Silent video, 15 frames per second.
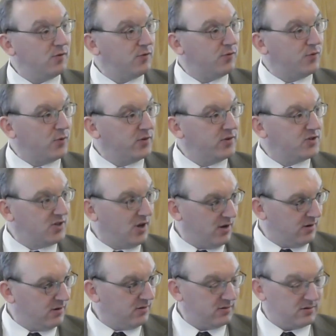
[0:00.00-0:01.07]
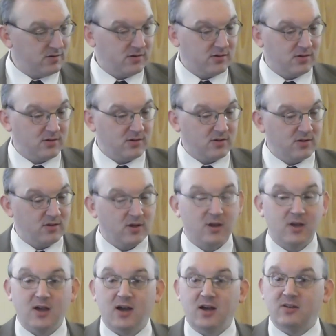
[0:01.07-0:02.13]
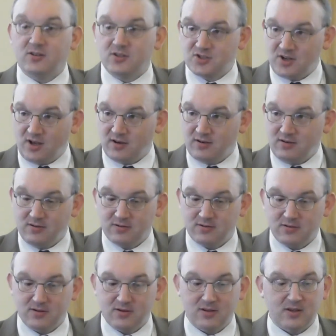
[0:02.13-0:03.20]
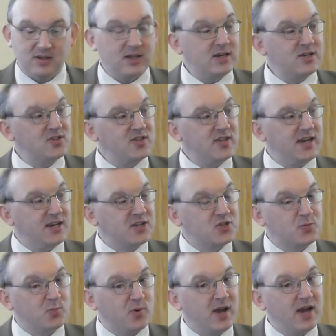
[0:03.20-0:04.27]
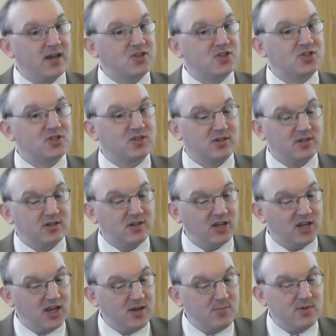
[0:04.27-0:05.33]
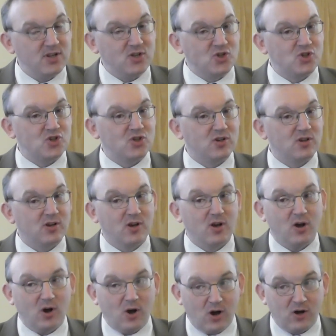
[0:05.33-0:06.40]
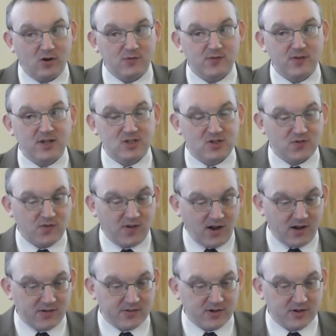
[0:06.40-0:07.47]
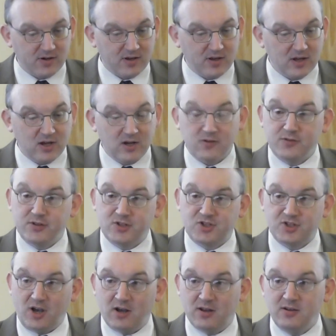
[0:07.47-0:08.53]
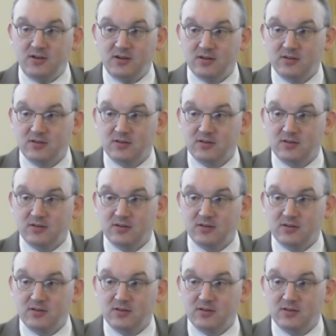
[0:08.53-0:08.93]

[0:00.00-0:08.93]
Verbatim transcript: for the Son. And the Son is the express image of his Father. The Son